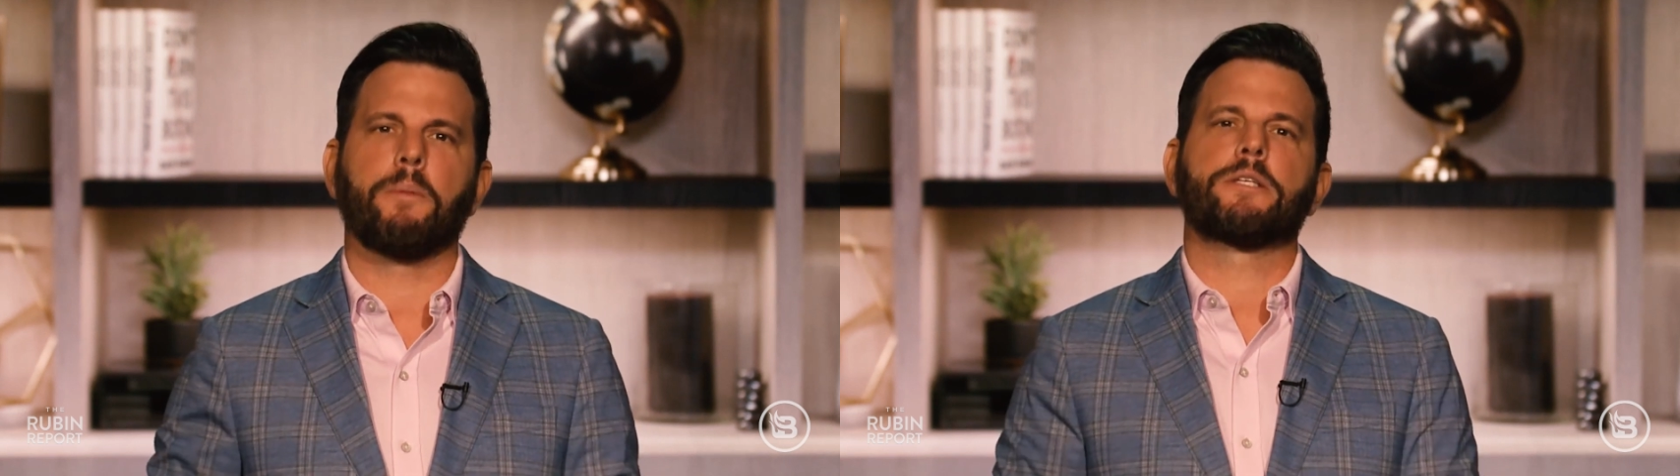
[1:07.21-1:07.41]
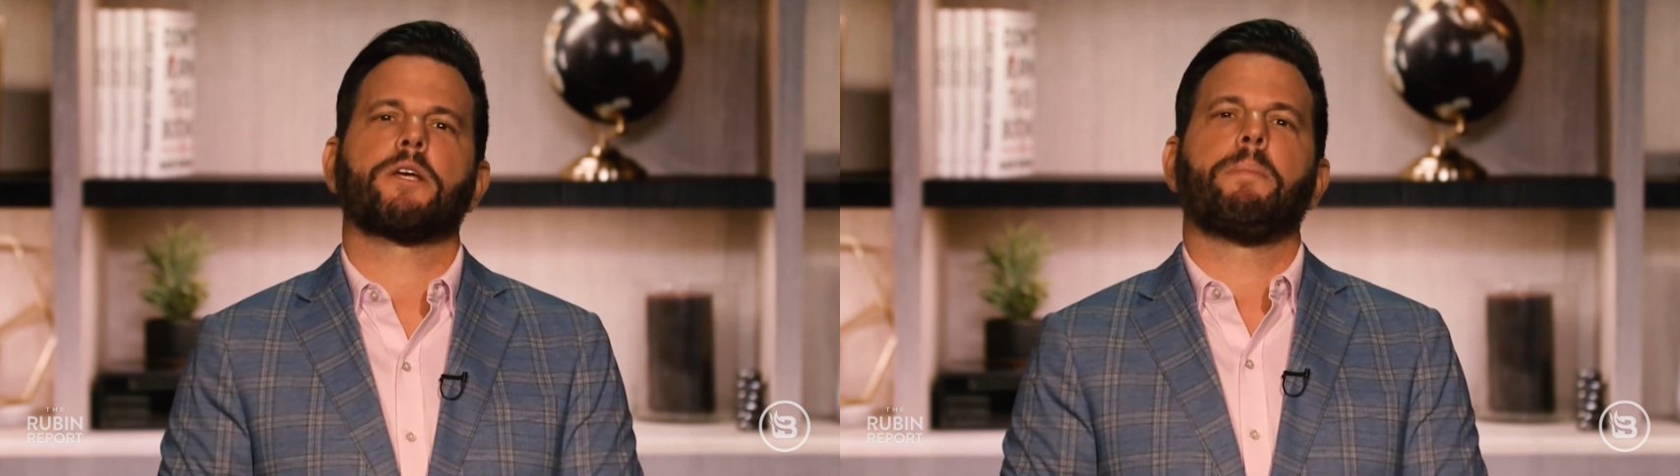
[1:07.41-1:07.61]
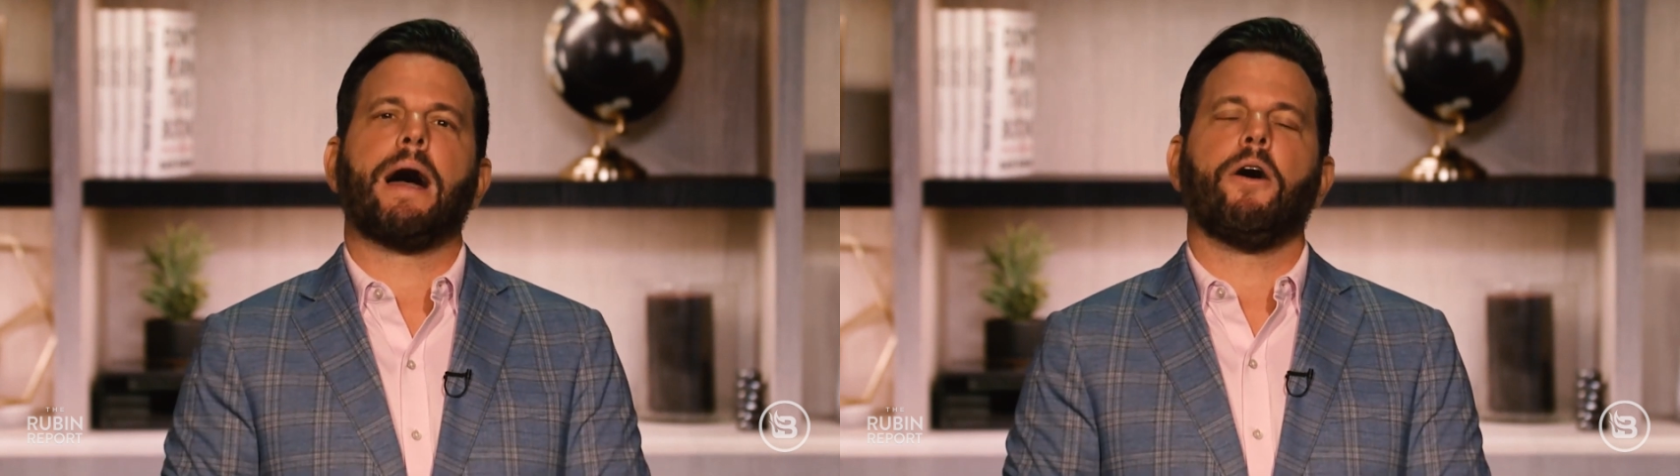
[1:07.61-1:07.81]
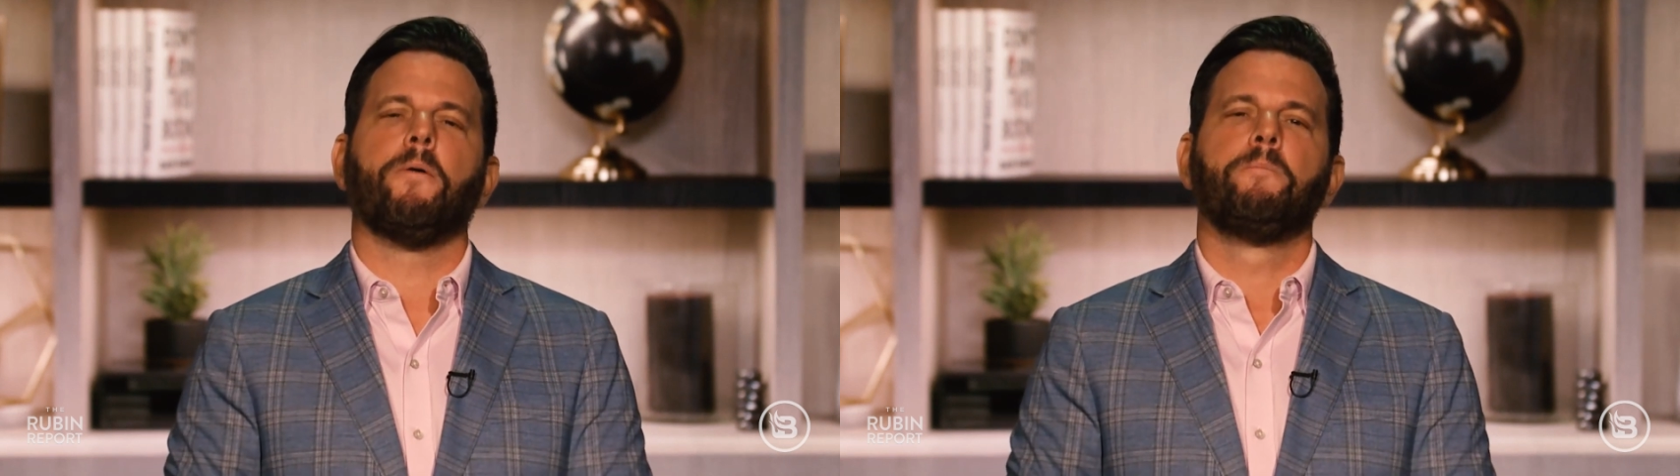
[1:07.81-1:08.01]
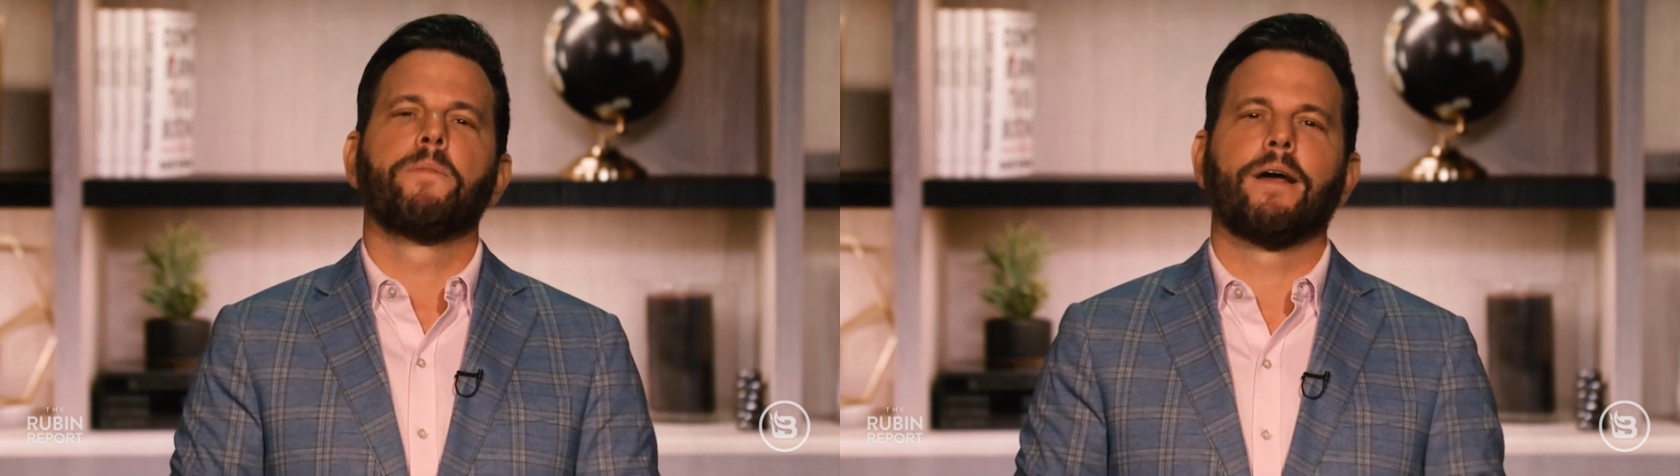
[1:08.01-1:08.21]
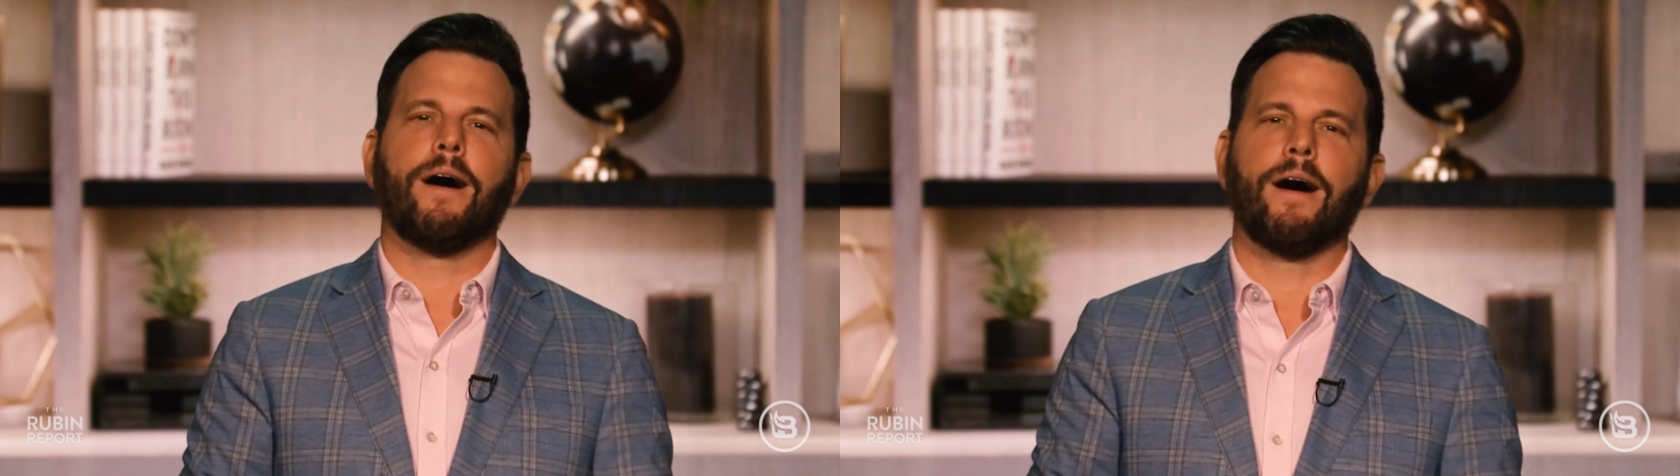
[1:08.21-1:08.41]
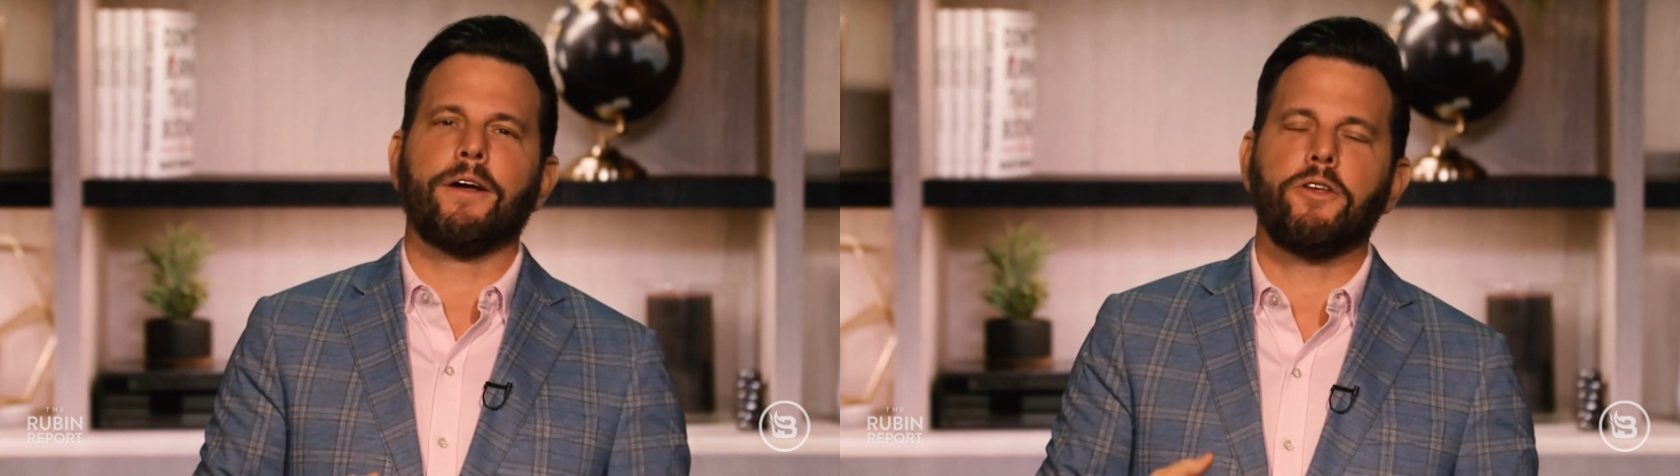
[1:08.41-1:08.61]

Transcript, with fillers: but somehow uh,